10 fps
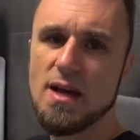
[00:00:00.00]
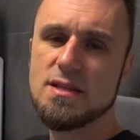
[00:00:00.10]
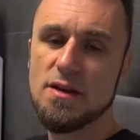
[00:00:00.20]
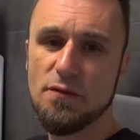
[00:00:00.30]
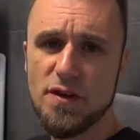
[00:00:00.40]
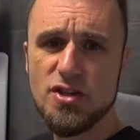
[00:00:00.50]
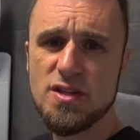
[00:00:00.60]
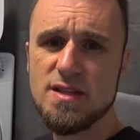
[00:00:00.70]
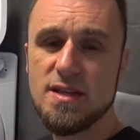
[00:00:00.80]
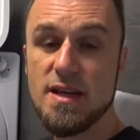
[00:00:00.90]

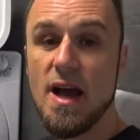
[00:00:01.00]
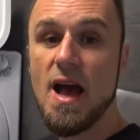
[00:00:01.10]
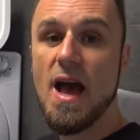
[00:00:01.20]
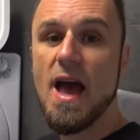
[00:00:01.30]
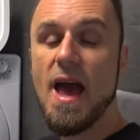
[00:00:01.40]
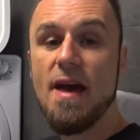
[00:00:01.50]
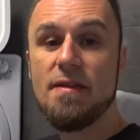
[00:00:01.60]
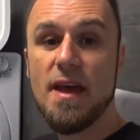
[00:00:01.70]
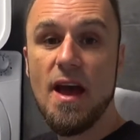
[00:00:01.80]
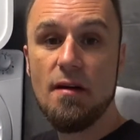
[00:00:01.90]
efficiency,
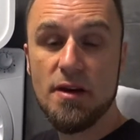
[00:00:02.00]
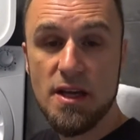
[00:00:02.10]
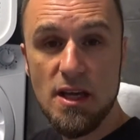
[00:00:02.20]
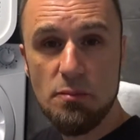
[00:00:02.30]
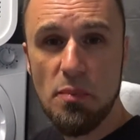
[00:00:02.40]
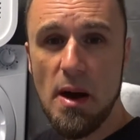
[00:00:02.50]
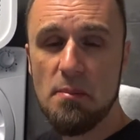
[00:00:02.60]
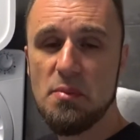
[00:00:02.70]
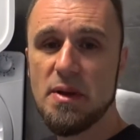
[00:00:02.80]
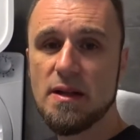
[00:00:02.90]
and they have a heat
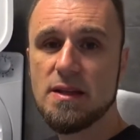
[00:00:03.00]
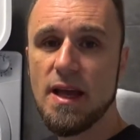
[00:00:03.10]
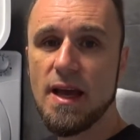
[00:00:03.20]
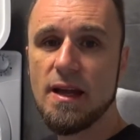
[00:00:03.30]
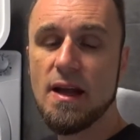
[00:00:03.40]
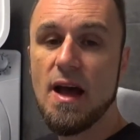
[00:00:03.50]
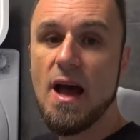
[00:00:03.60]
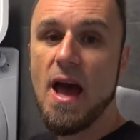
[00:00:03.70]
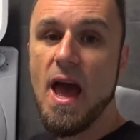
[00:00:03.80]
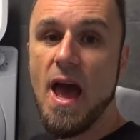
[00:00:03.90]
pump built in
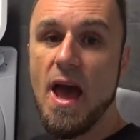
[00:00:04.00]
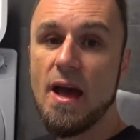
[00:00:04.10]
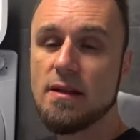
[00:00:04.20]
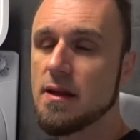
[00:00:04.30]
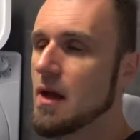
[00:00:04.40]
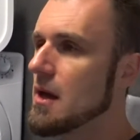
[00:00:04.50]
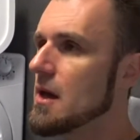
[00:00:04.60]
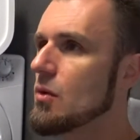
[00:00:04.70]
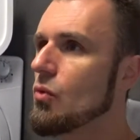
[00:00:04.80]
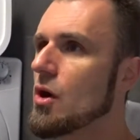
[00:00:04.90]
and
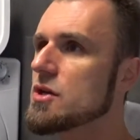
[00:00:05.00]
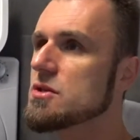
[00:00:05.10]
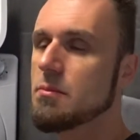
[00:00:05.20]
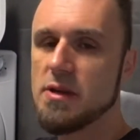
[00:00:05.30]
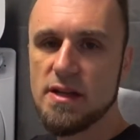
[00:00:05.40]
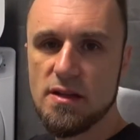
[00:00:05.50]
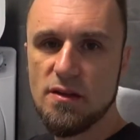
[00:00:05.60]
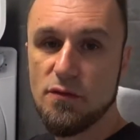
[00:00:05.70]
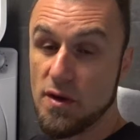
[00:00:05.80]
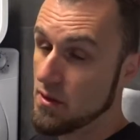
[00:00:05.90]
it works completely
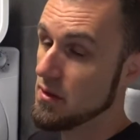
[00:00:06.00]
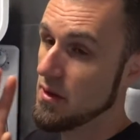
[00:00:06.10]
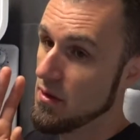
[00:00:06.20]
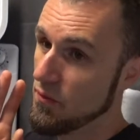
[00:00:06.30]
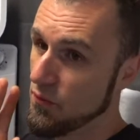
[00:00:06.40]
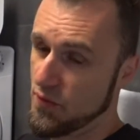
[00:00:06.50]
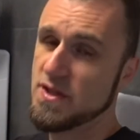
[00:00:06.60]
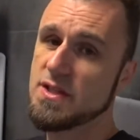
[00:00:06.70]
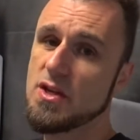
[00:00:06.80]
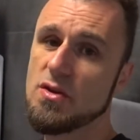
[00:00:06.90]
different.
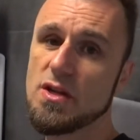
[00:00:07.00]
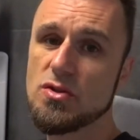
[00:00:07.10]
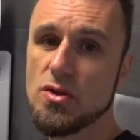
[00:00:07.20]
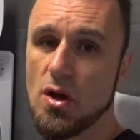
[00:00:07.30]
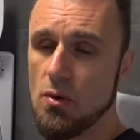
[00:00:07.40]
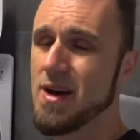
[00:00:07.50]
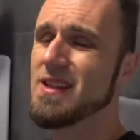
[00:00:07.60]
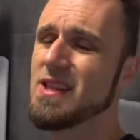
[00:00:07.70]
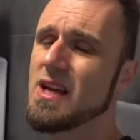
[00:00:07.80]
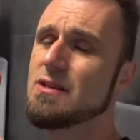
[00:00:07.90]
First thing you need to know,
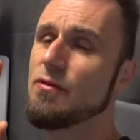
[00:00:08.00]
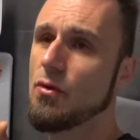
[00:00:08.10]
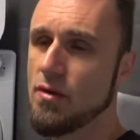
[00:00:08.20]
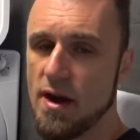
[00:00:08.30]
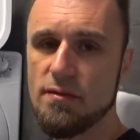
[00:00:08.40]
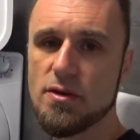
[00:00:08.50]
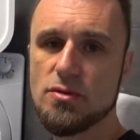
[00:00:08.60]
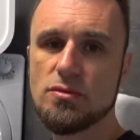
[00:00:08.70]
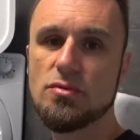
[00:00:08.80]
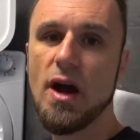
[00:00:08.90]
it takes forever
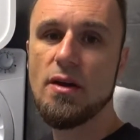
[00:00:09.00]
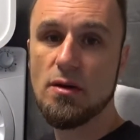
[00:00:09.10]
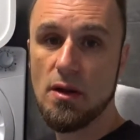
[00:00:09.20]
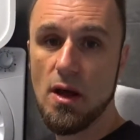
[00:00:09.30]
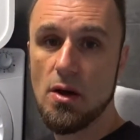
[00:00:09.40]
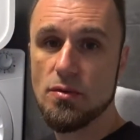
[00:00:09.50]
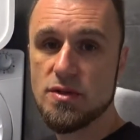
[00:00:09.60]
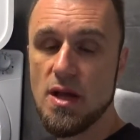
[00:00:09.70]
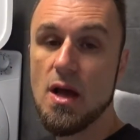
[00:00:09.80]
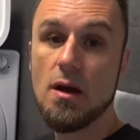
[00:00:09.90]
to dry your
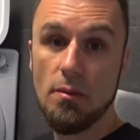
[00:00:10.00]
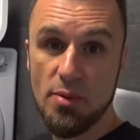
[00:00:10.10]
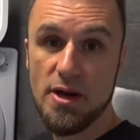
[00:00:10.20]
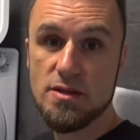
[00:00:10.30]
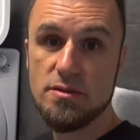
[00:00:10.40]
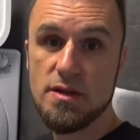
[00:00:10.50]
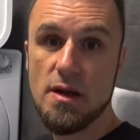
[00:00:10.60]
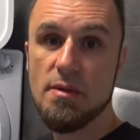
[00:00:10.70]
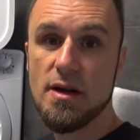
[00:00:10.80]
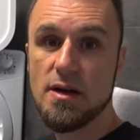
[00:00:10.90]
clothes compared to the
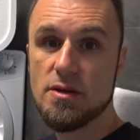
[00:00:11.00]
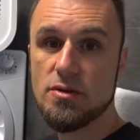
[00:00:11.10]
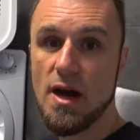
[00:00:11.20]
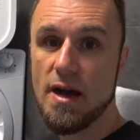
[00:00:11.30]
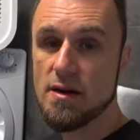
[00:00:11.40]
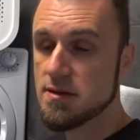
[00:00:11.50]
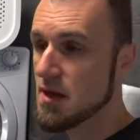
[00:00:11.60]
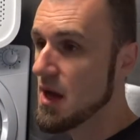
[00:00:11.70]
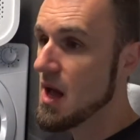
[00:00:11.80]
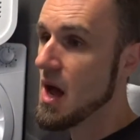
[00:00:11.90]
American dryers.
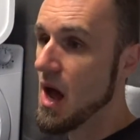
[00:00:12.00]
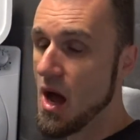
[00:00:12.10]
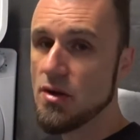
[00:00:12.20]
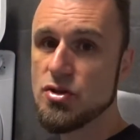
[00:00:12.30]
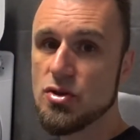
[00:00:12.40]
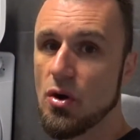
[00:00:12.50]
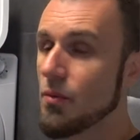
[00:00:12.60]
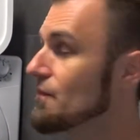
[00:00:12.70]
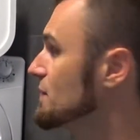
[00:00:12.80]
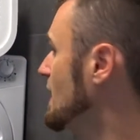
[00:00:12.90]
Also, they